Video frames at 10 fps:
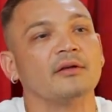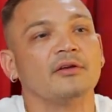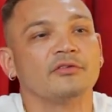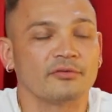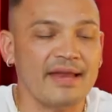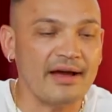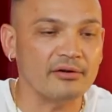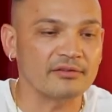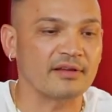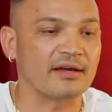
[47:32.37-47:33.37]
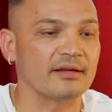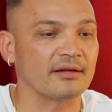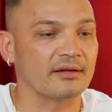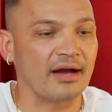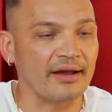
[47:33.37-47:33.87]
So now it's like,
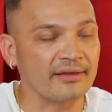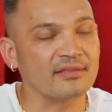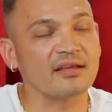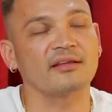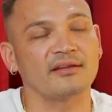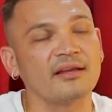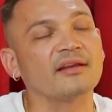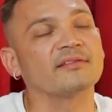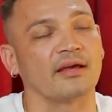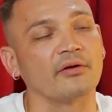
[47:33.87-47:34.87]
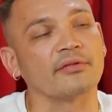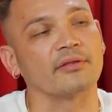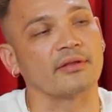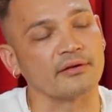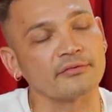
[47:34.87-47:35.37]
I think it is a healthy
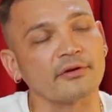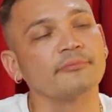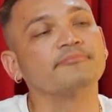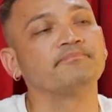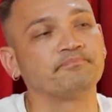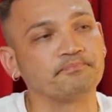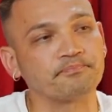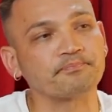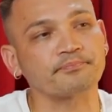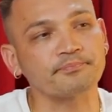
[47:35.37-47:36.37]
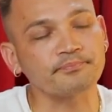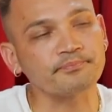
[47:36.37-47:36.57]
thing. So. Yeah, I completely agree.